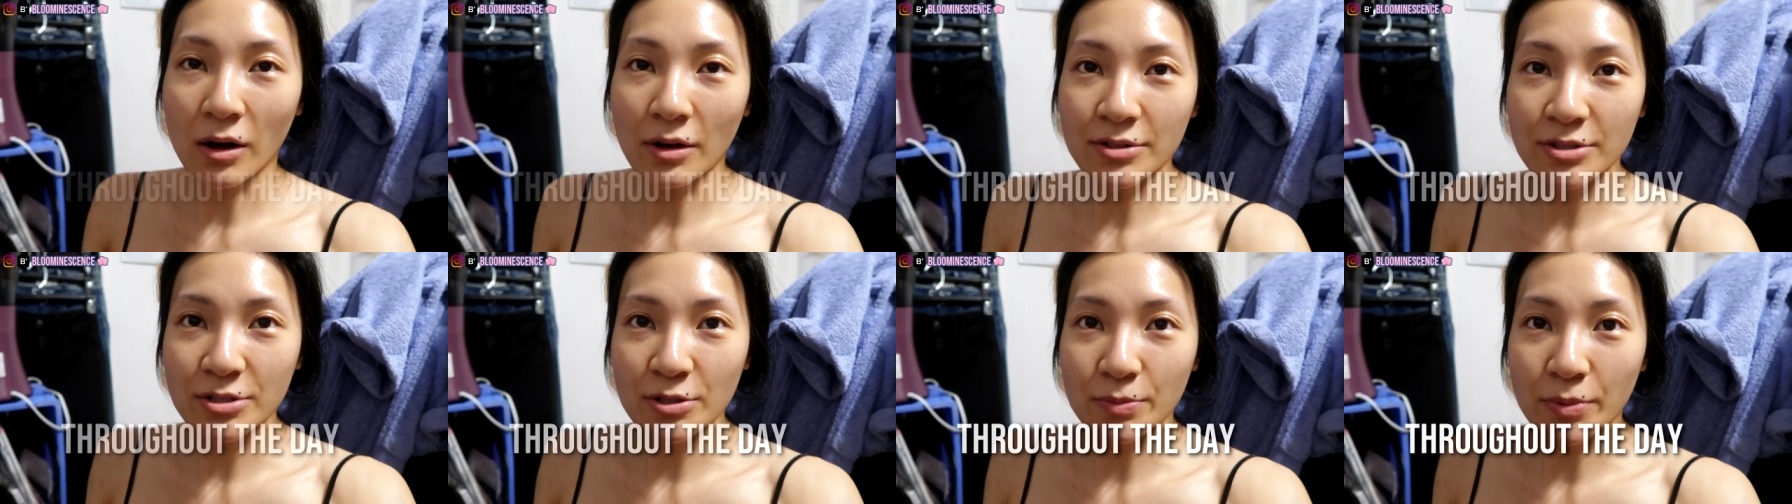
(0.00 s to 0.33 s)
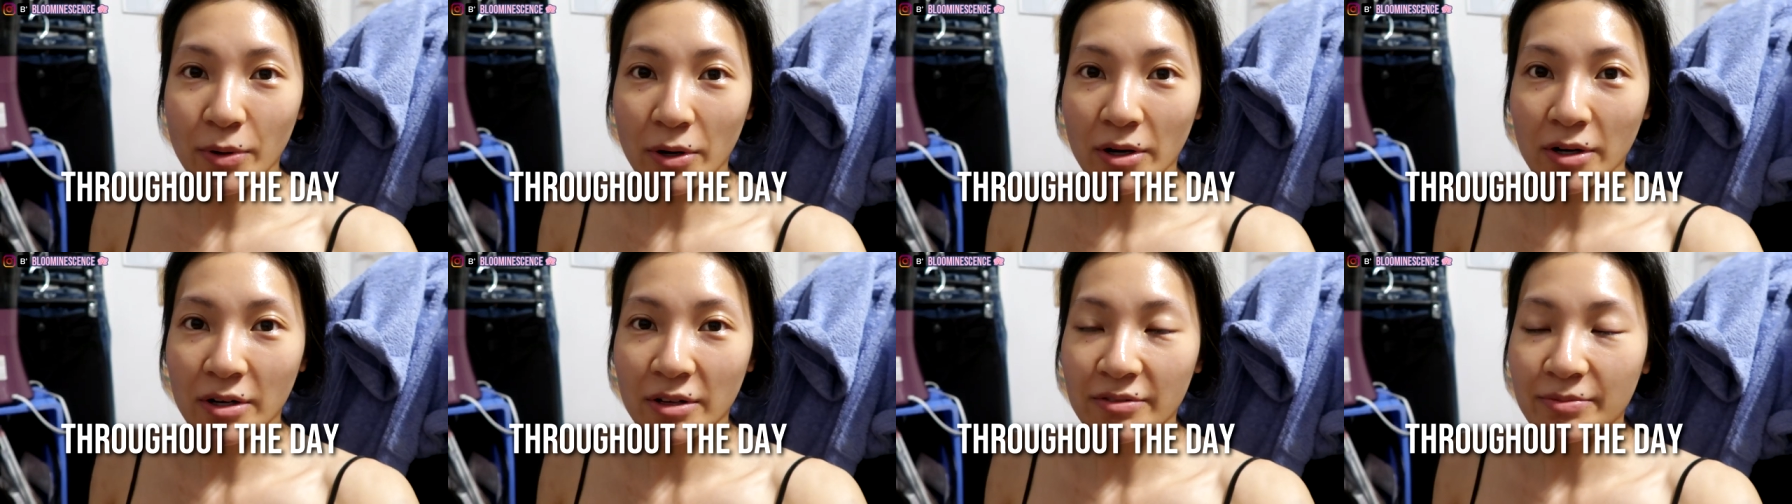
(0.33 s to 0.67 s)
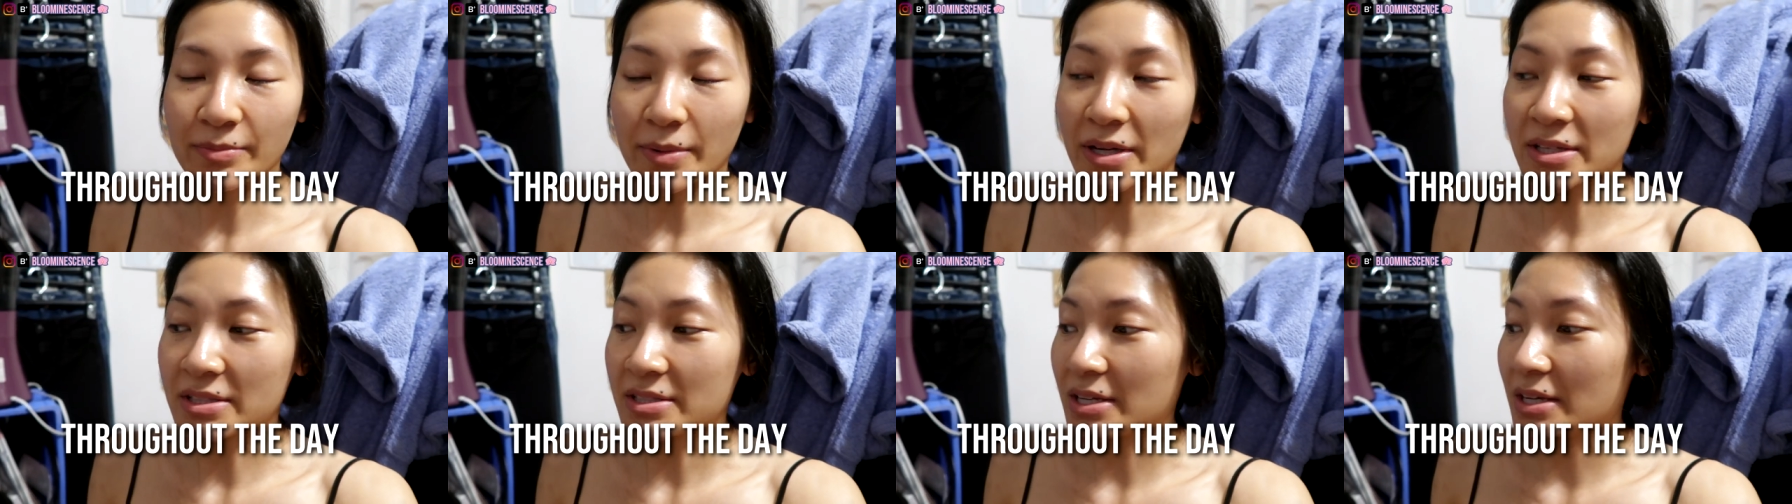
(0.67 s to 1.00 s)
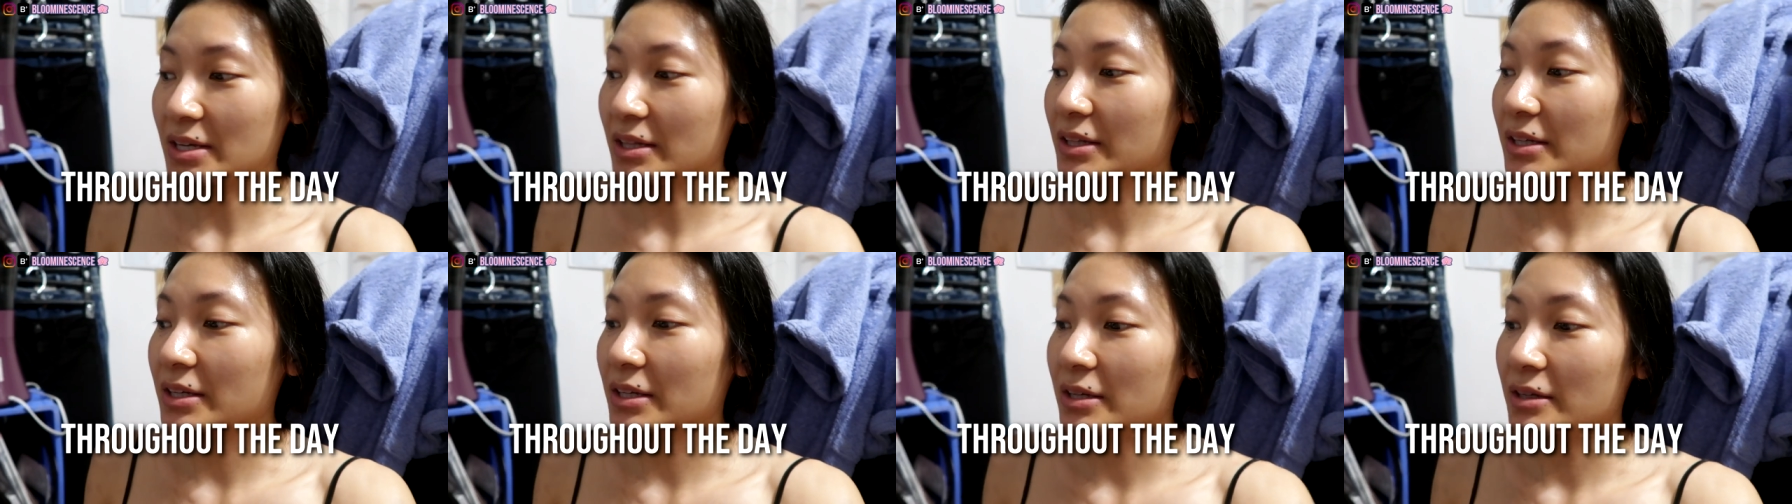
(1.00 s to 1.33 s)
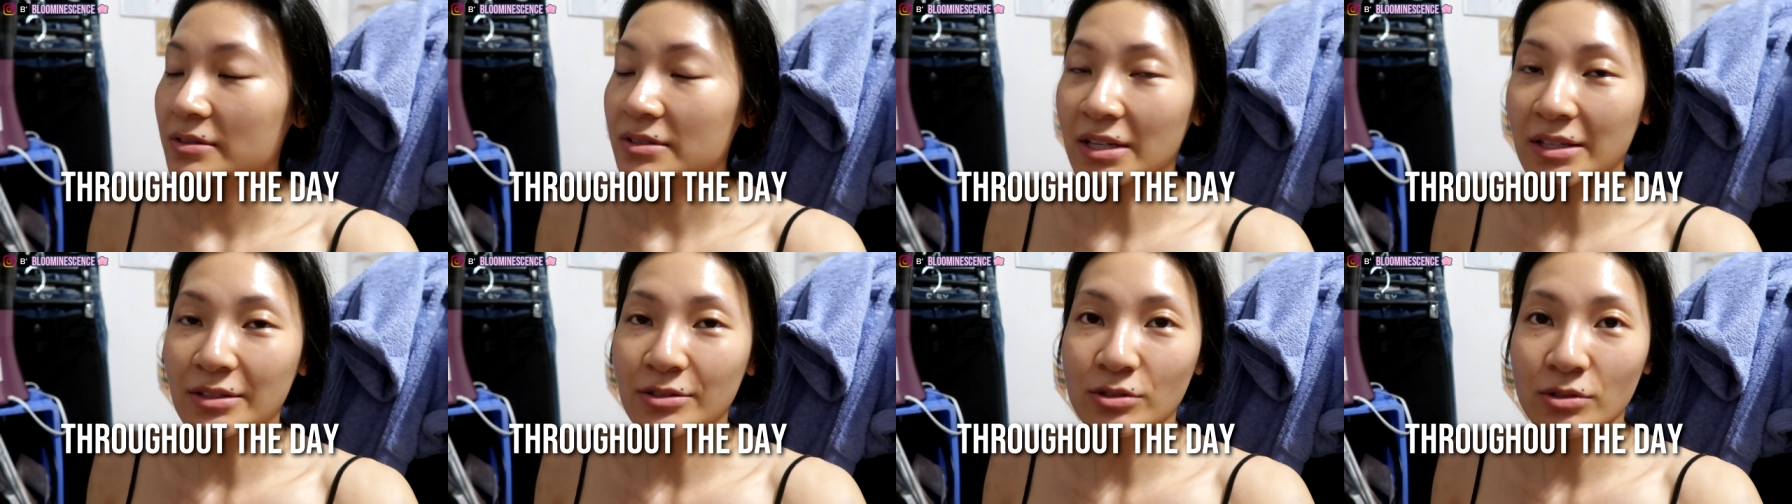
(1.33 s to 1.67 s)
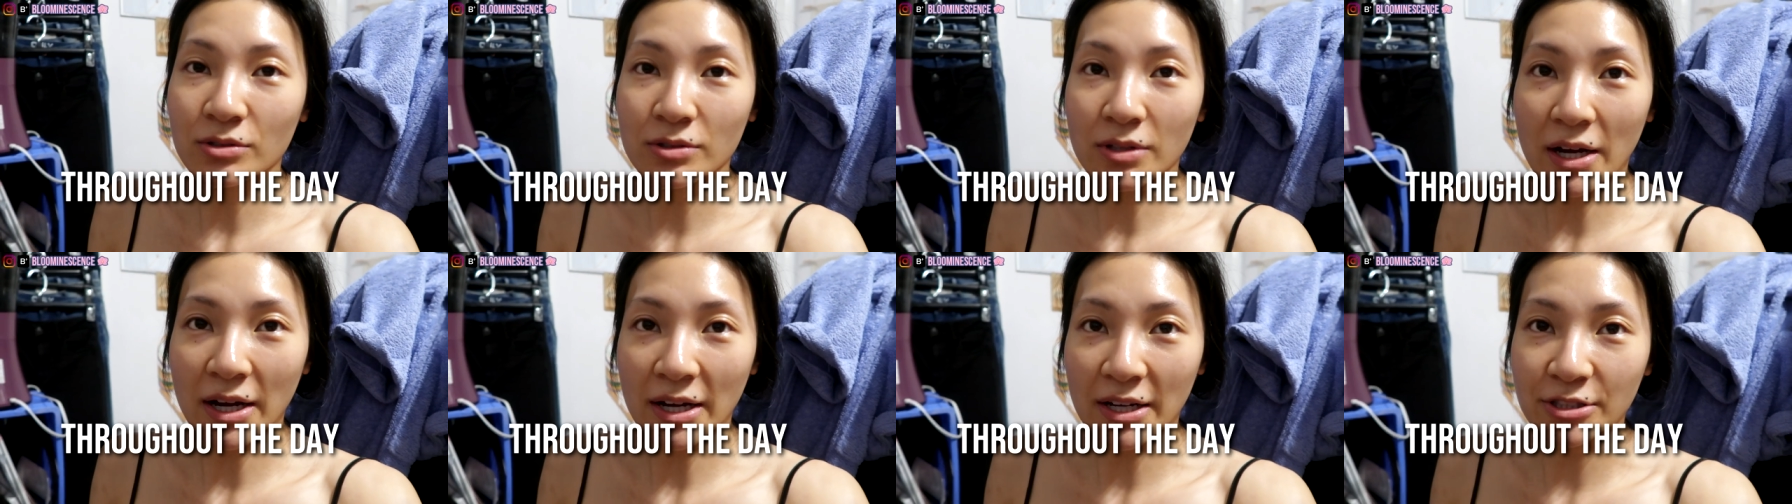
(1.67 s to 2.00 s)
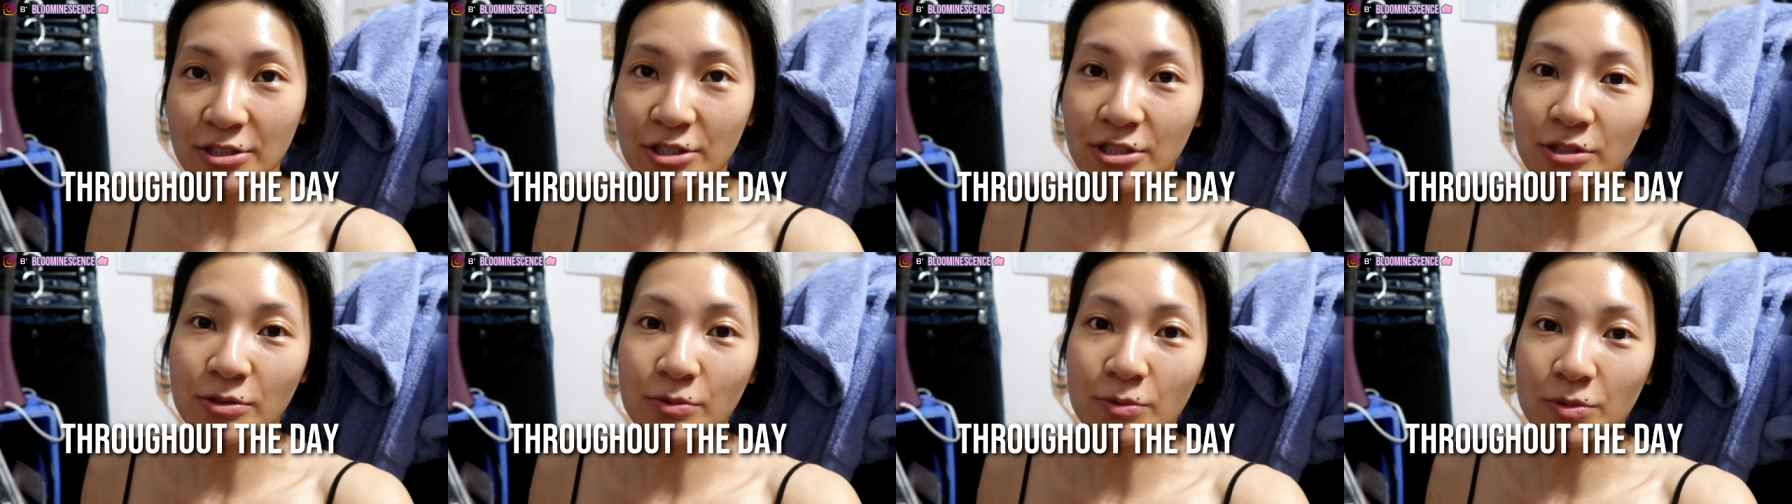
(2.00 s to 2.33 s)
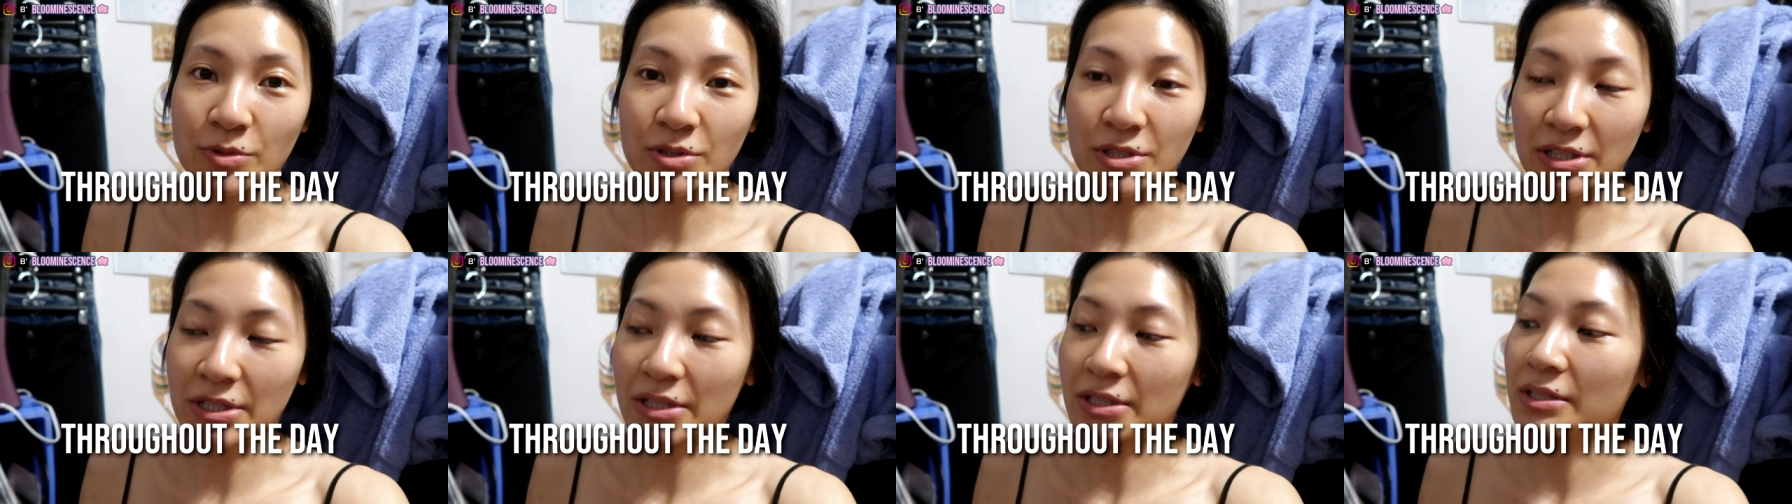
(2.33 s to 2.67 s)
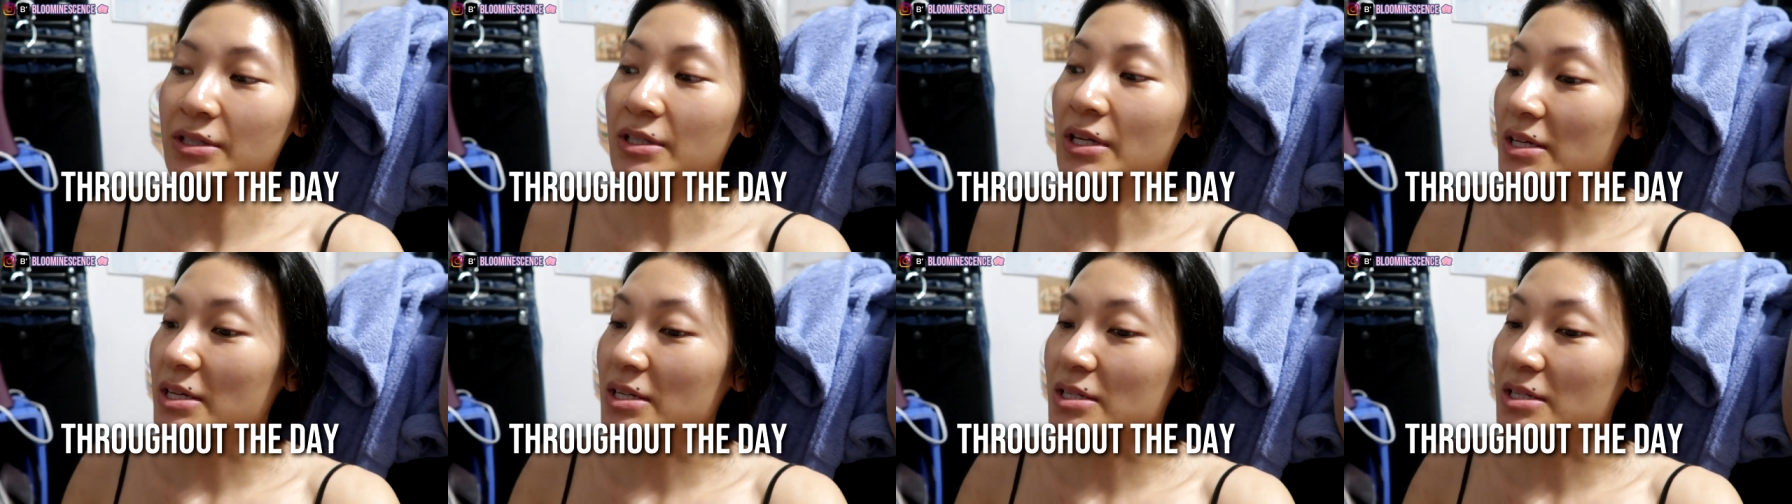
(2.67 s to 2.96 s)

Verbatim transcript: Also part of my daily dental hygiene routine